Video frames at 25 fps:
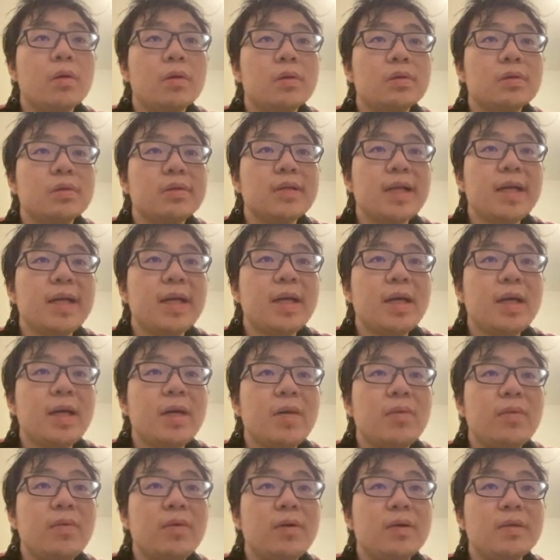
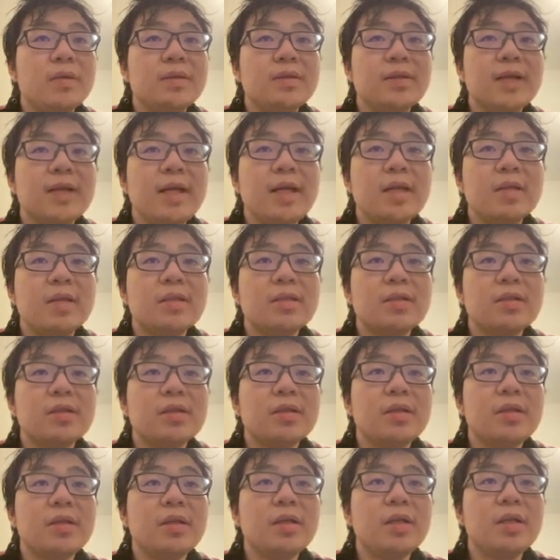That was
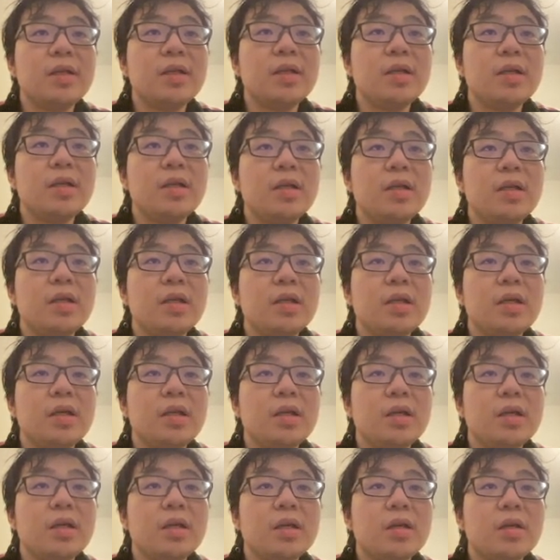actually
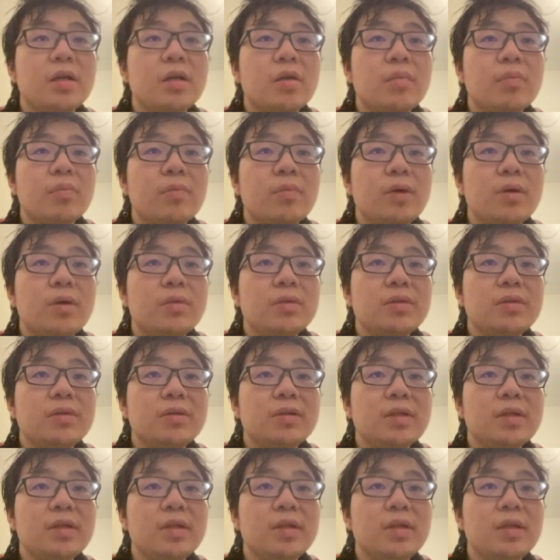
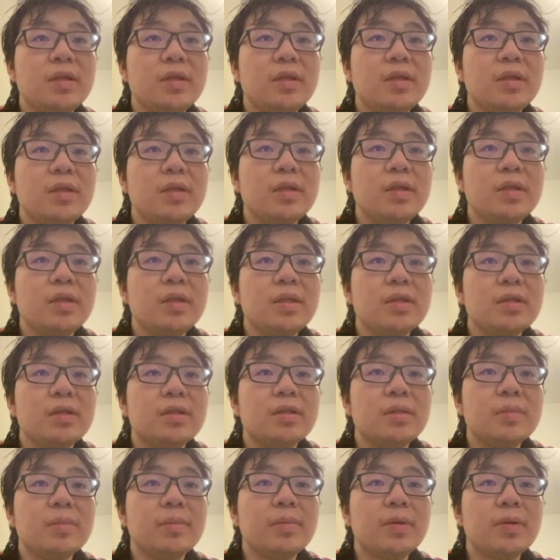mostly
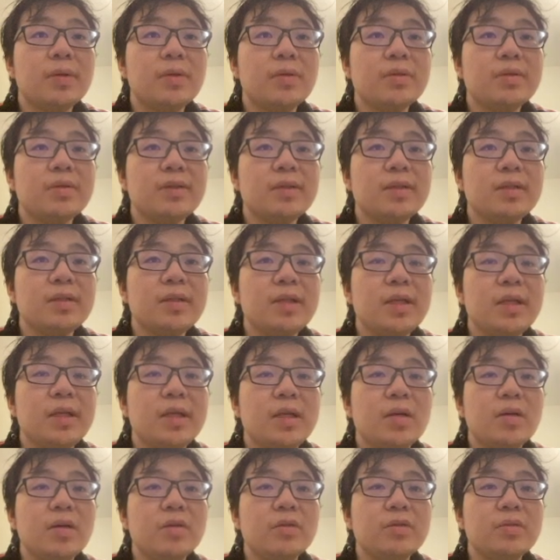
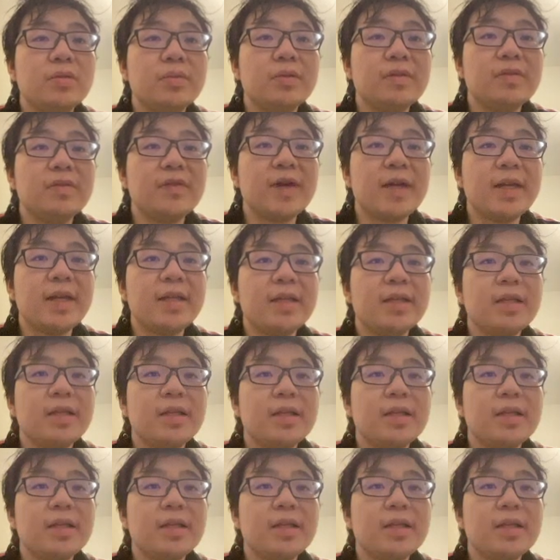supposedly going to be fine.